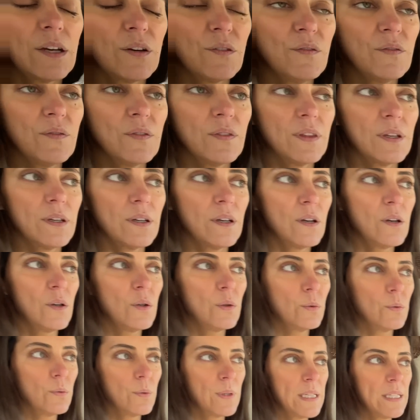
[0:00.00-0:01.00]
of the
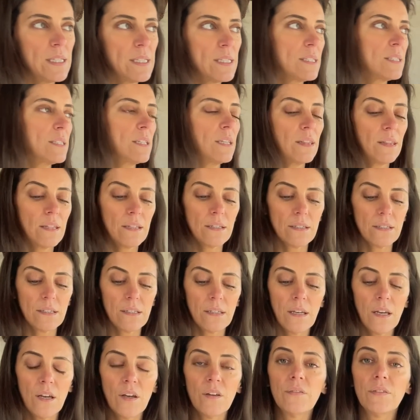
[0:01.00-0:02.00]
Louis
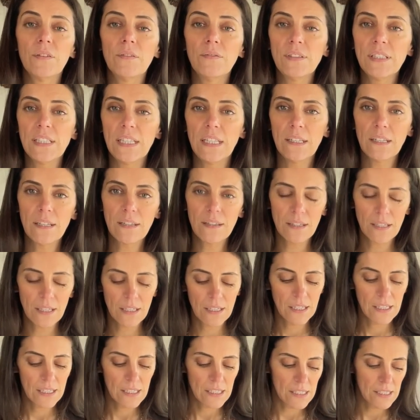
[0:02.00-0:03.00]
XV
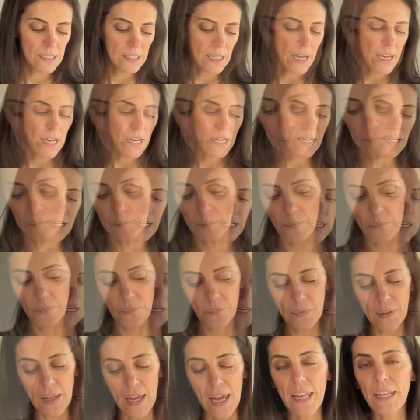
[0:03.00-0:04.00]
style.
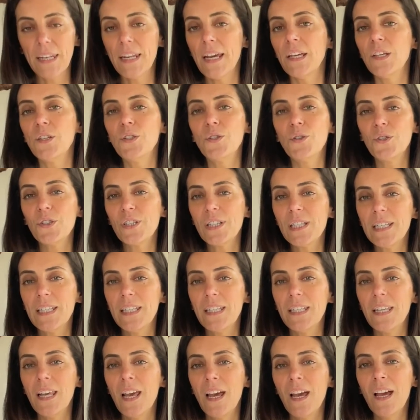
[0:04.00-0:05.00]
And I
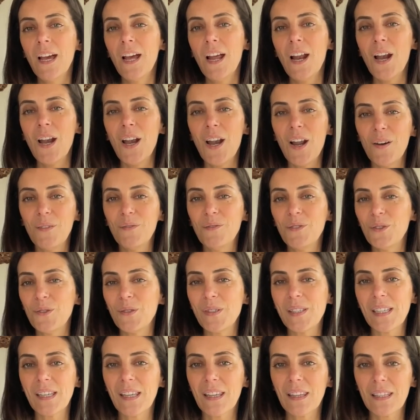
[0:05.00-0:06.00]
usually love
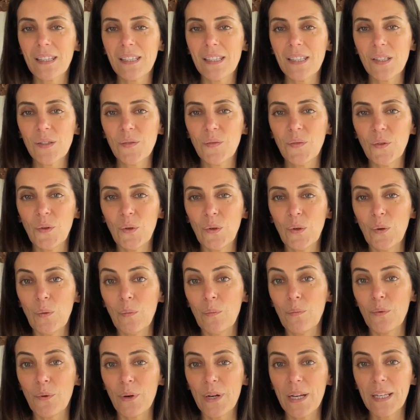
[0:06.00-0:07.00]
using this for
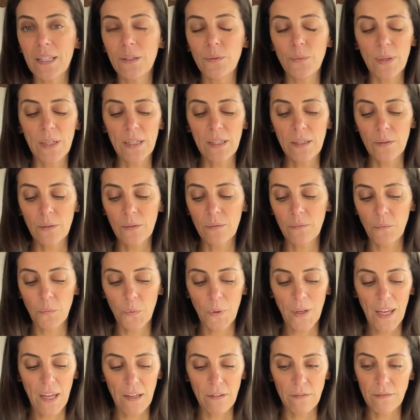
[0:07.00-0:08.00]
bread when
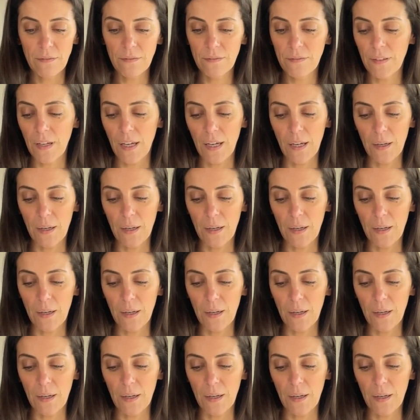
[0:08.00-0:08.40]
we have